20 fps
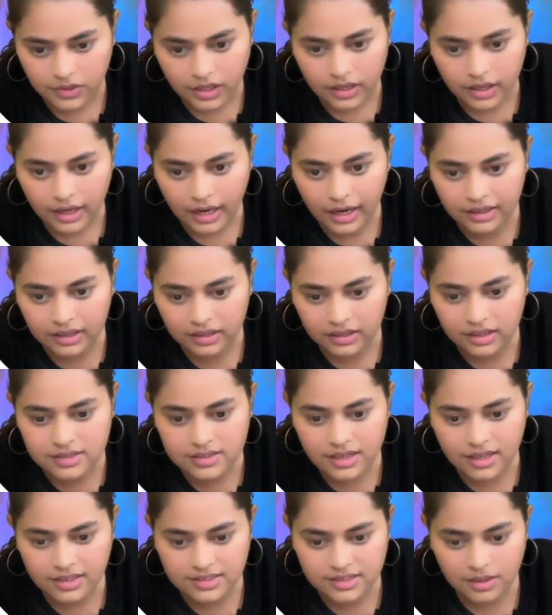and it is
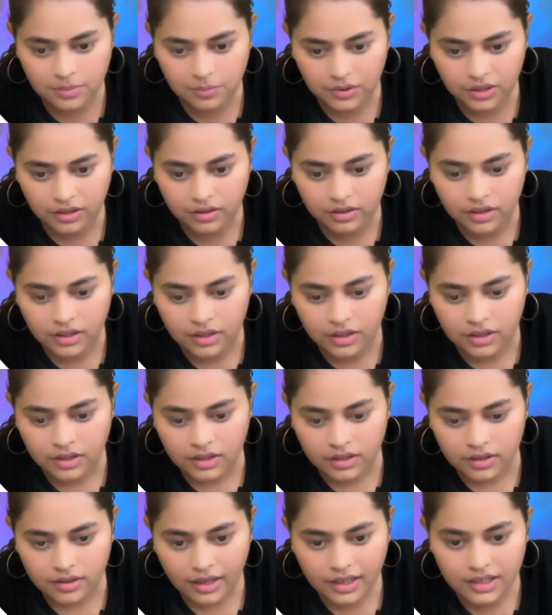accepted,
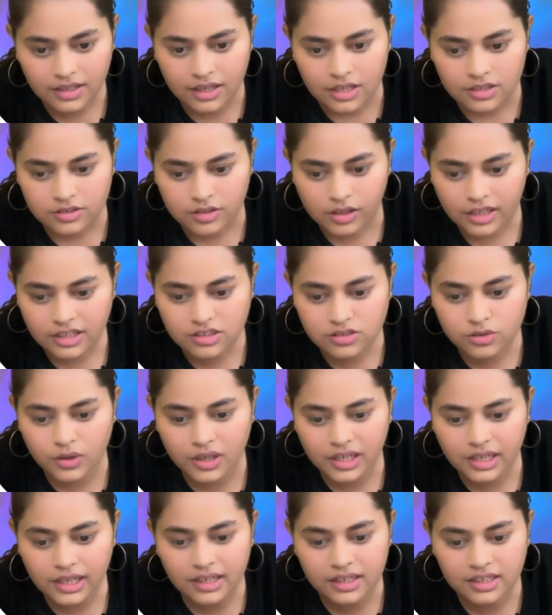right? So let's
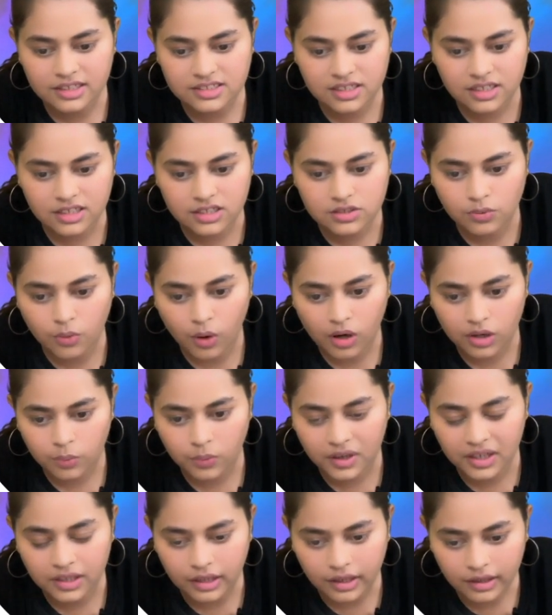quickly discuss what
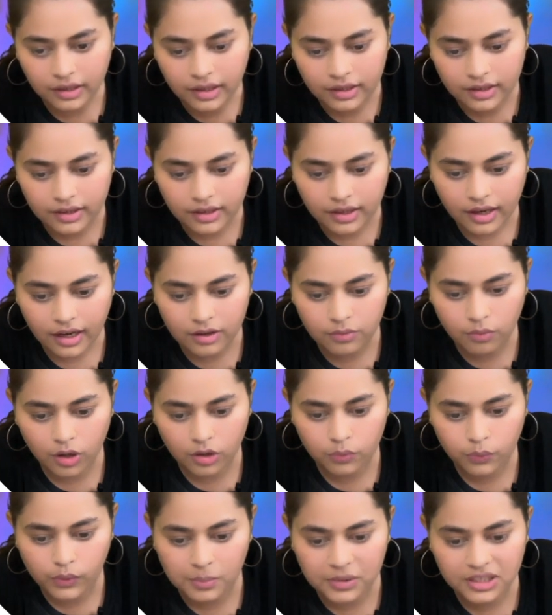we did and
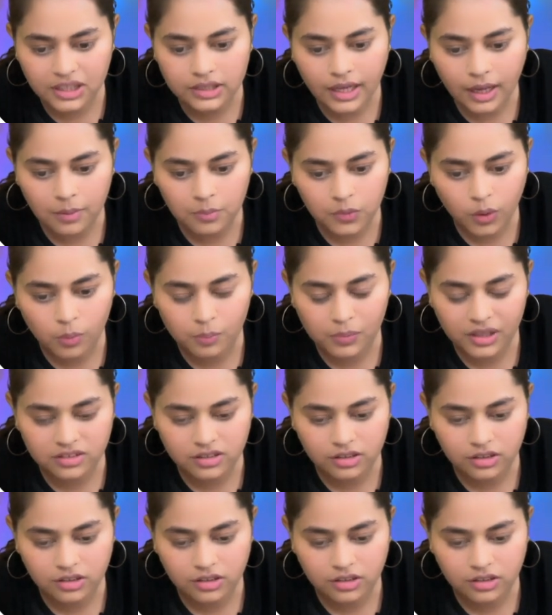what will be the time complexity